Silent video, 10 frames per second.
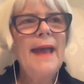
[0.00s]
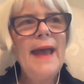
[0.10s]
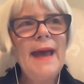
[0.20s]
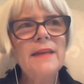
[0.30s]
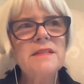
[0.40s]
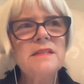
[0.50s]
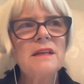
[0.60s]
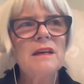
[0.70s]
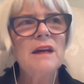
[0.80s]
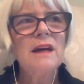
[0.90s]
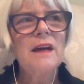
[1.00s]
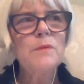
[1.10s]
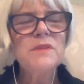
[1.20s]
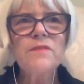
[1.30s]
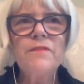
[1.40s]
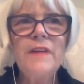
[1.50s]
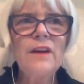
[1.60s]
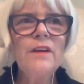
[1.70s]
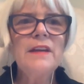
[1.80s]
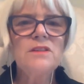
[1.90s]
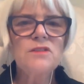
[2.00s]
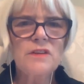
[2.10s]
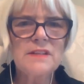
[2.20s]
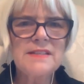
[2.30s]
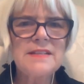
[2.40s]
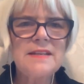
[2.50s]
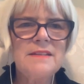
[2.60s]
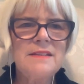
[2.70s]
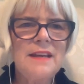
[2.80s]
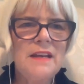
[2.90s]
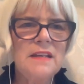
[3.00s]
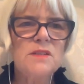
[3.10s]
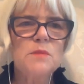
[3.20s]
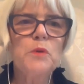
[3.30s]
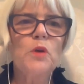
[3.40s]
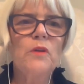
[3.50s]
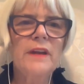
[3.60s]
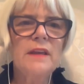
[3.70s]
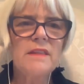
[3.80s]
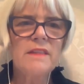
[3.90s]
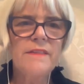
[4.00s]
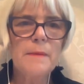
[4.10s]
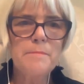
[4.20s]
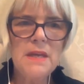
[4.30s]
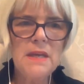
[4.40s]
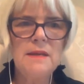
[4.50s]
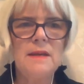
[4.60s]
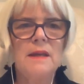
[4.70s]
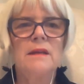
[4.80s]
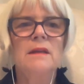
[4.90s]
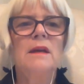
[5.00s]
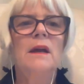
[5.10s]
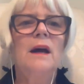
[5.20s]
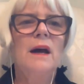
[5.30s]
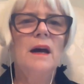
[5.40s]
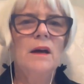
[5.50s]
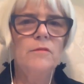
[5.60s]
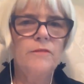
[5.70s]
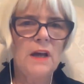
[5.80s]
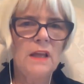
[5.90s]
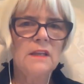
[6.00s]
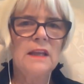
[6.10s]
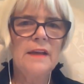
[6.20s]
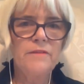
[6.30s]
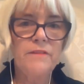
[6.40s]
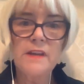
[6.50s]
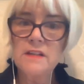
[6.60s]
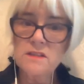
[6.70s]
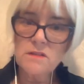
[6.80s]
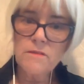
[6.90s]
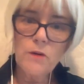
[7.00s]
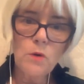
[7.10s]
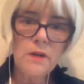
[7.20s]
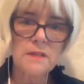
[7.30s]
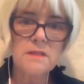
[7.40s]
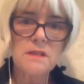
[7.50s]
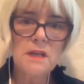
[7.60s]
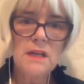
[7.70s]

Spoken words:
And I was very interested in exploring the meaning of a life that is devoted